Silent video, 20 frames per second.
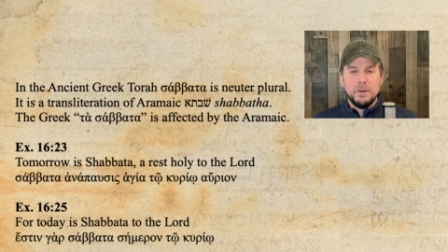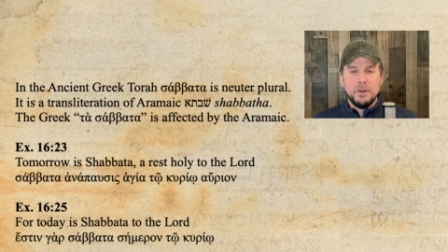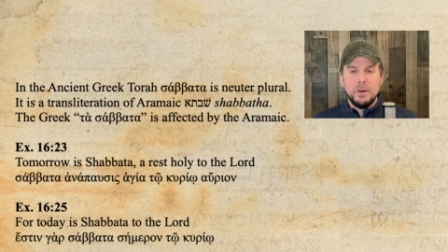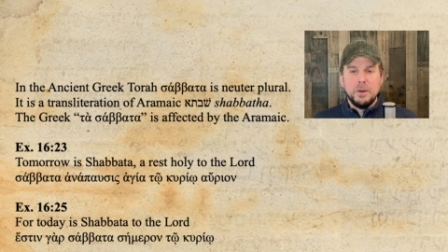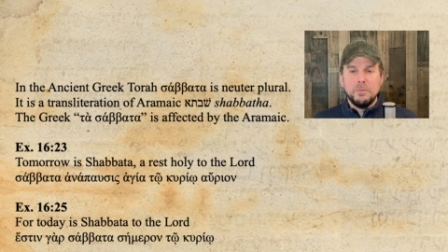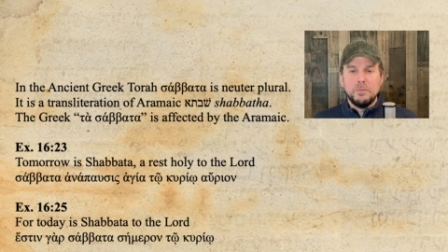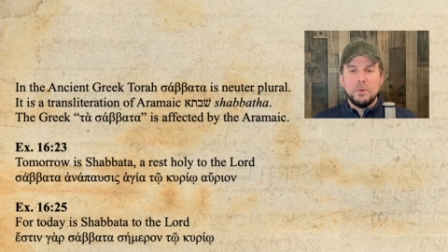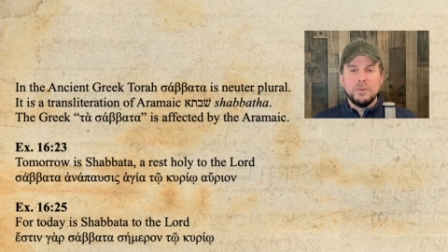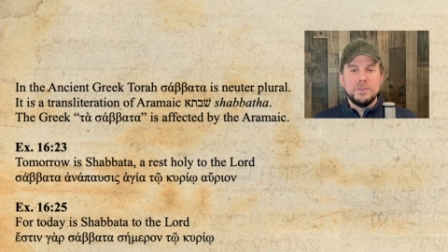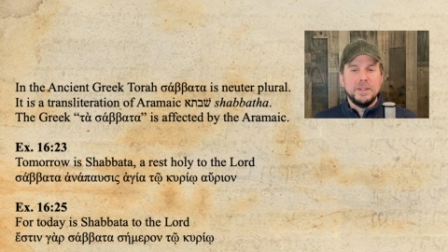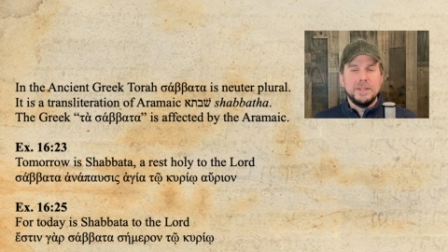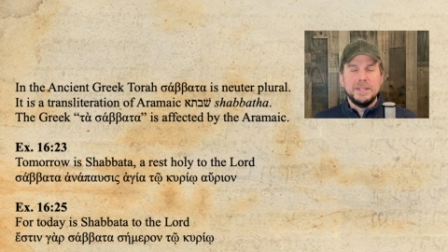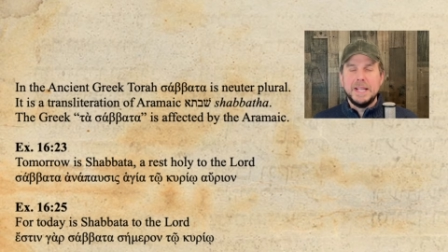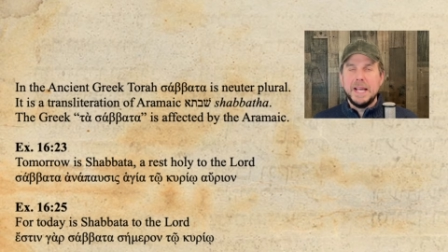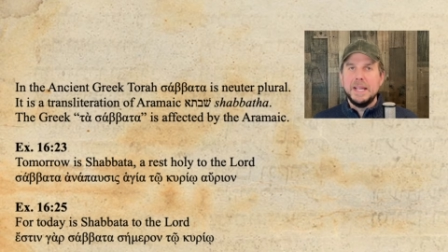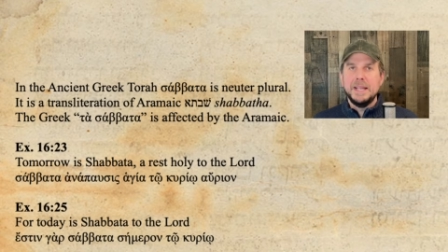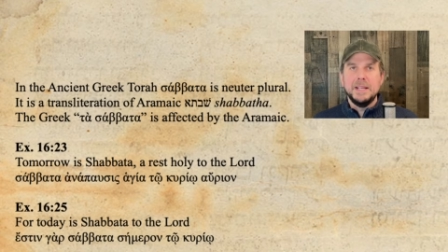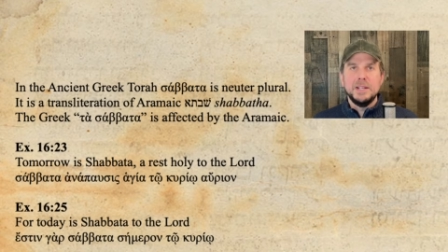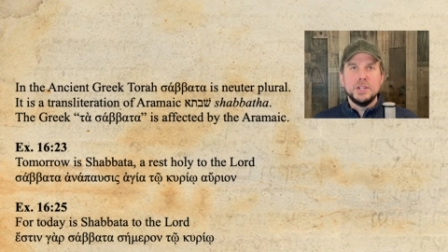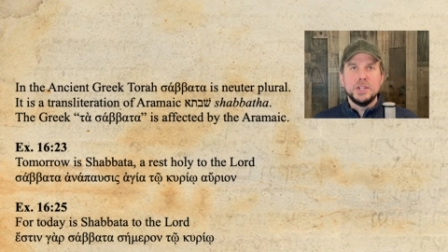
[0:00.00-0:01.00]
For
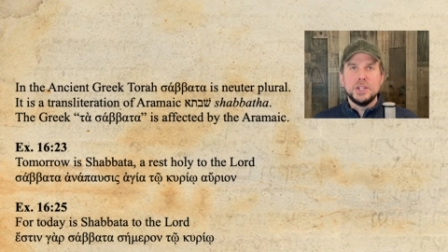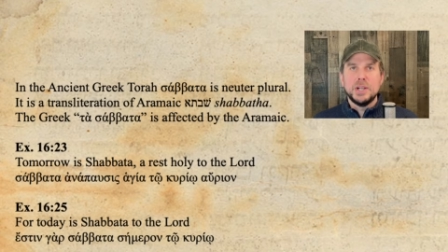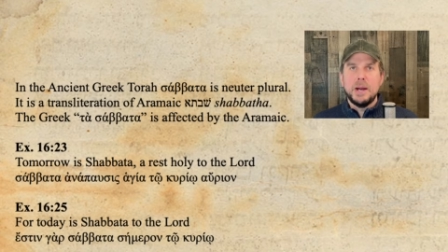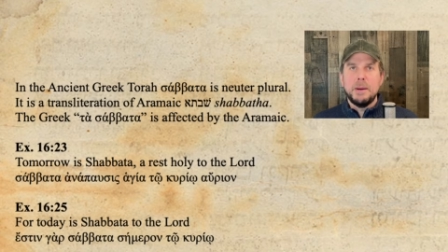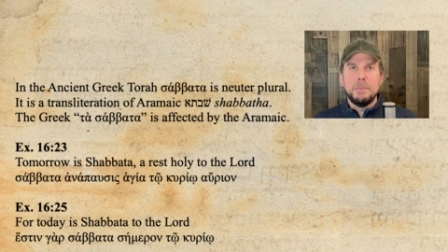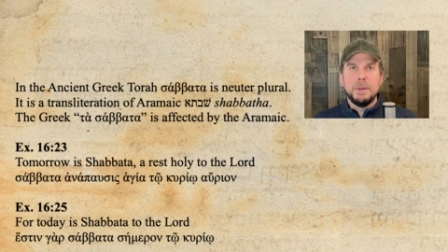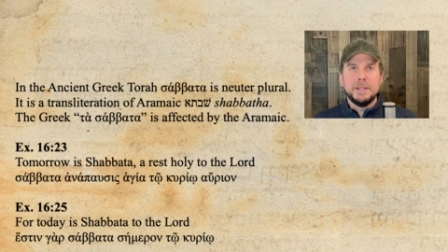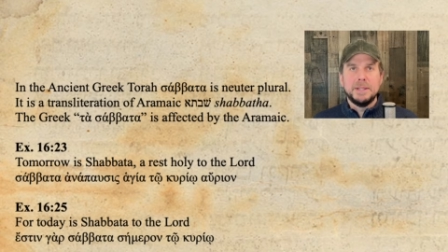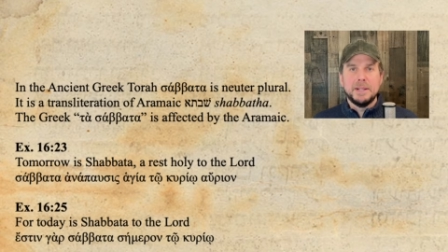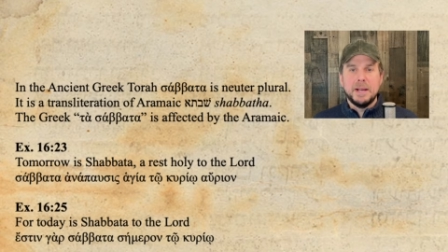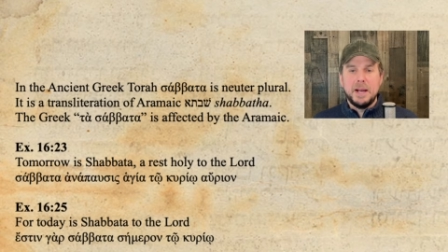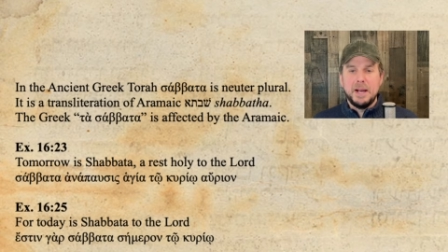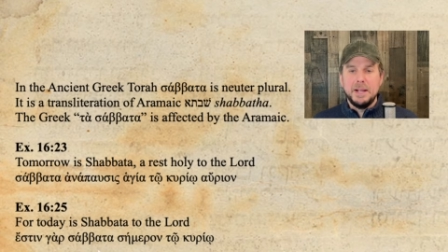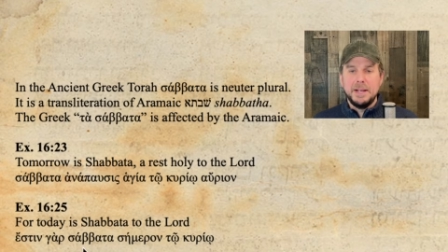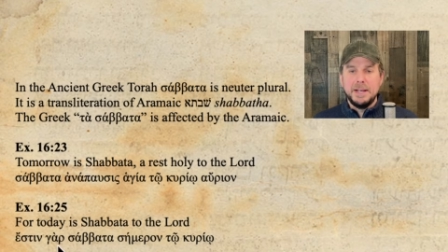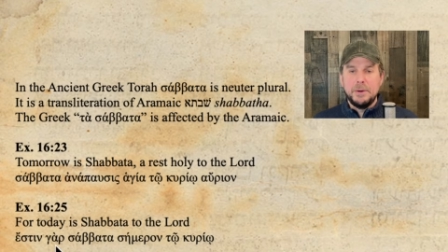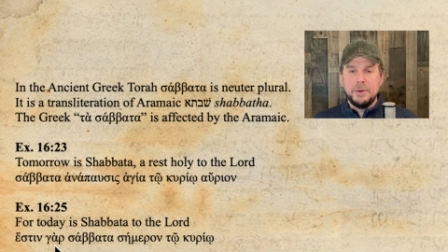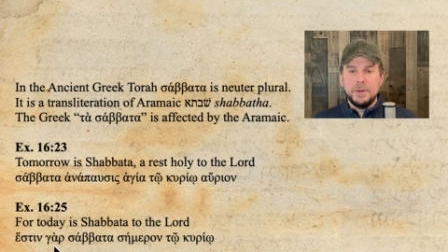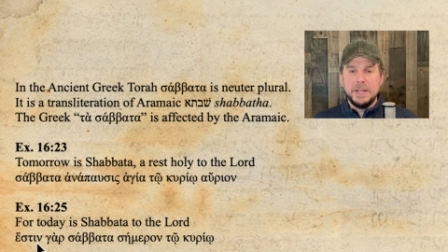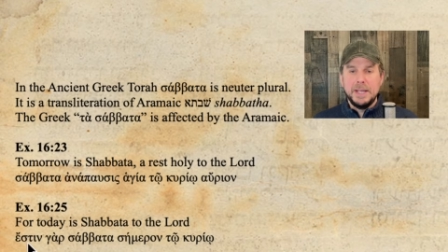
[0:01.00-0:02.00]
today is Shabbatah.
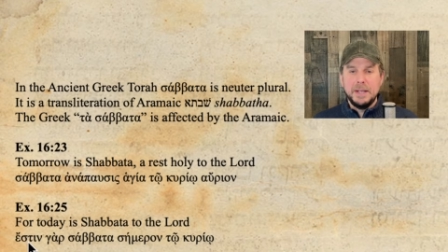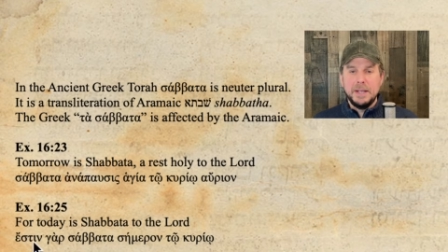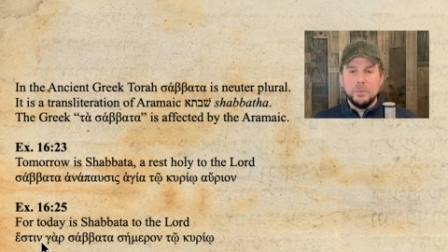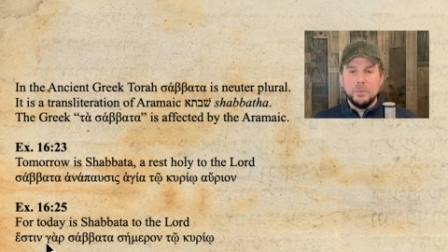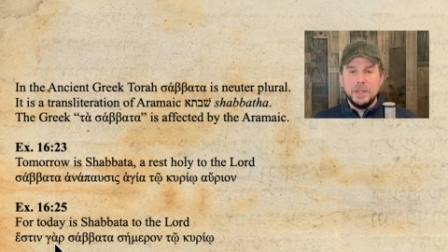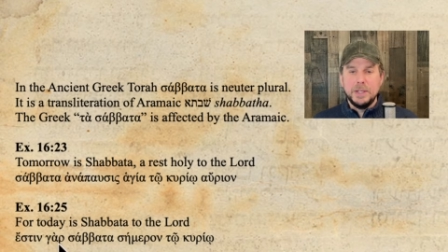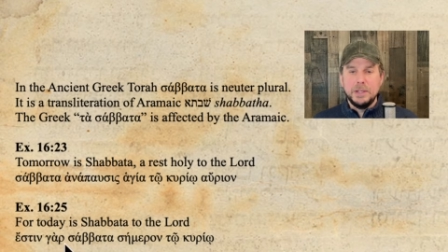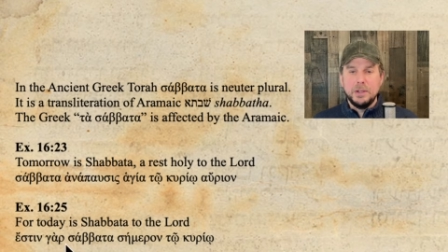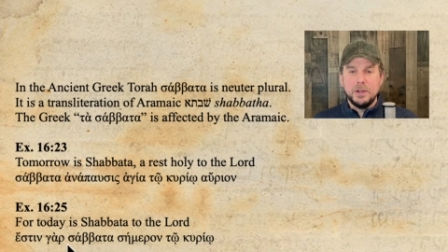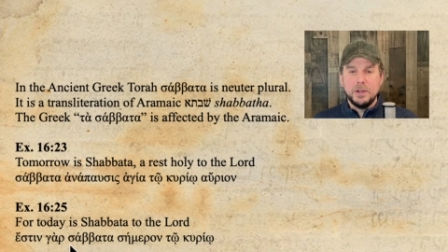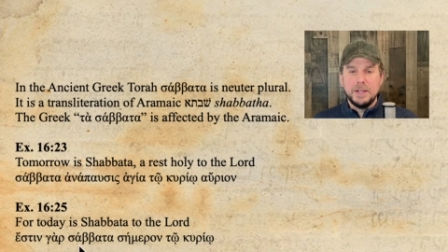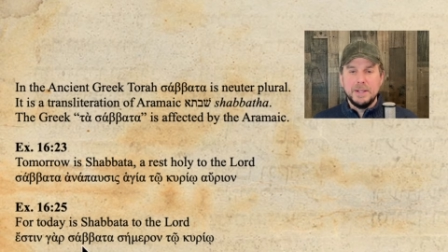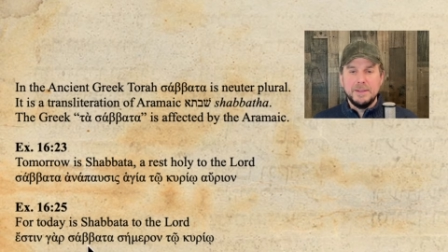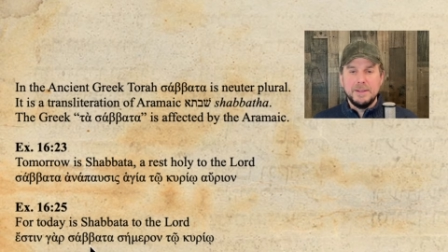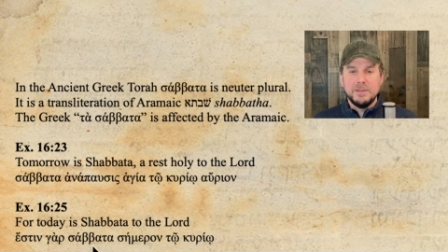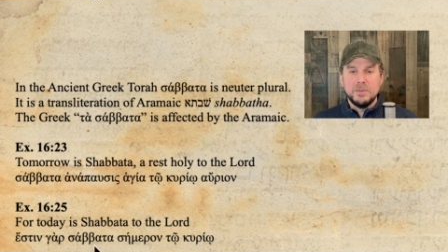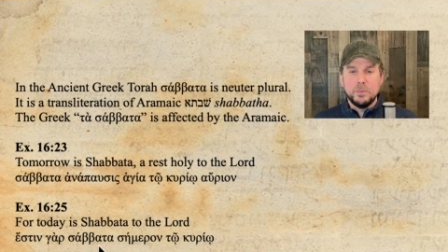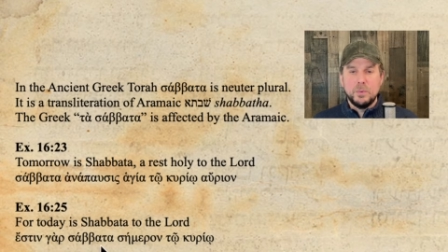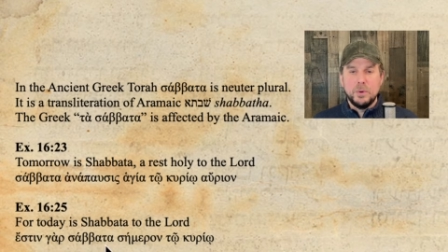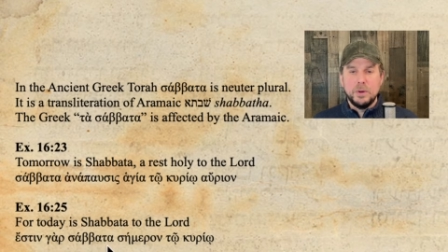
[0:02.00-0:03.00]
Now, again, we'd look at
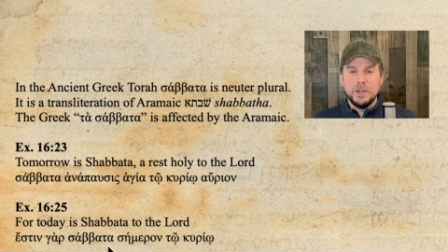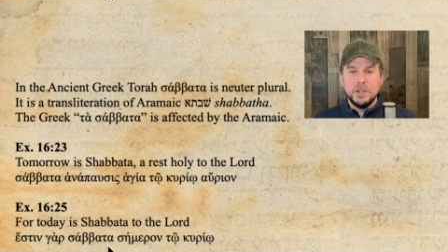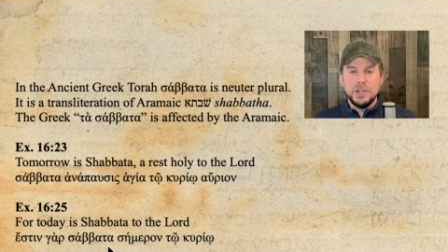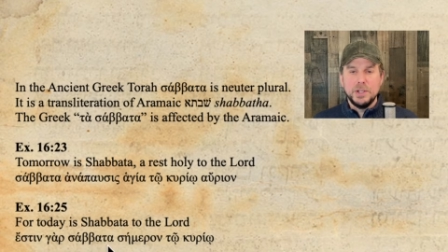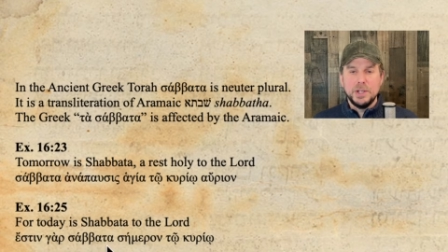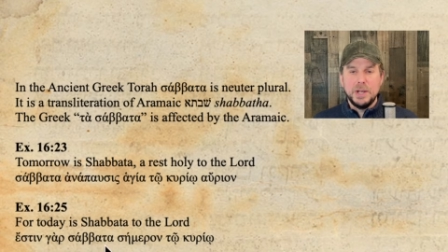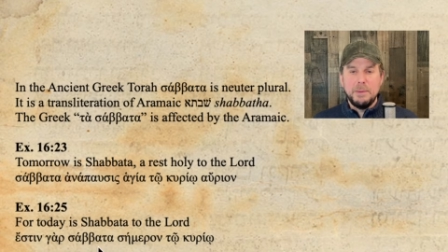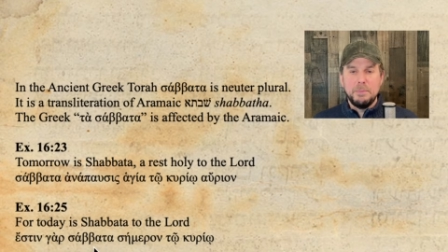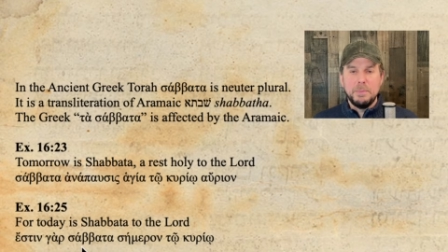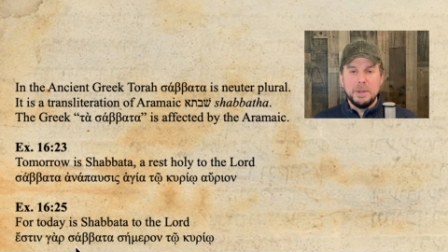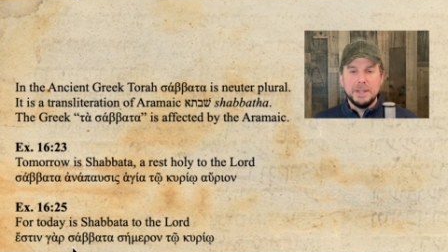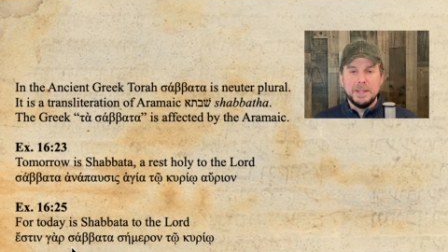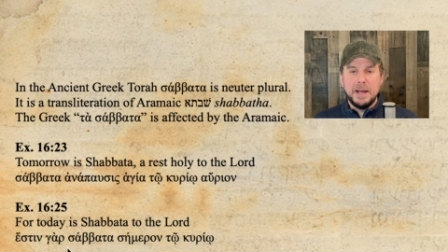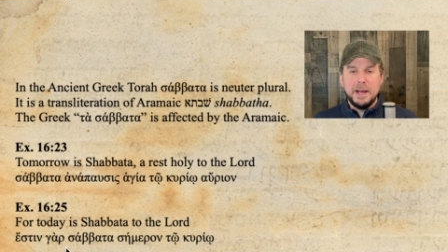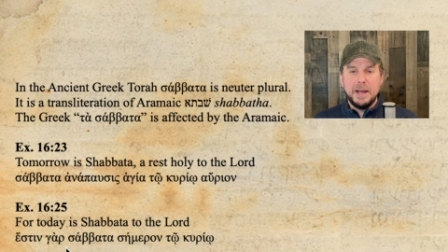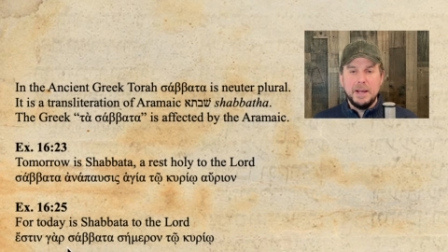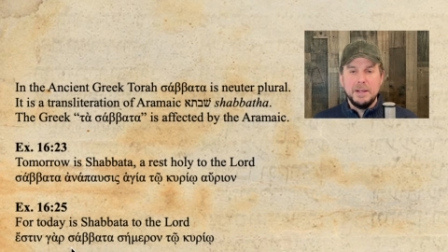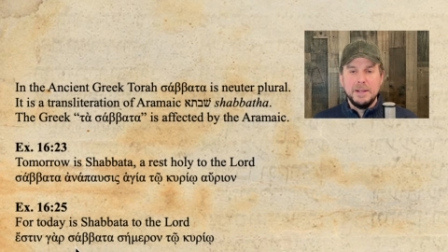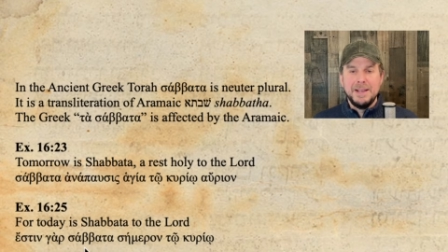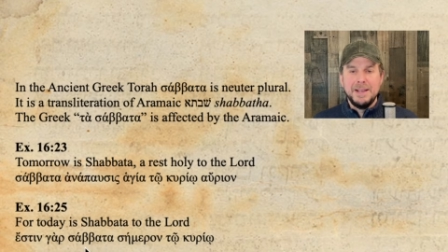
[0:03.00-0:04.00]
this word Shabbatah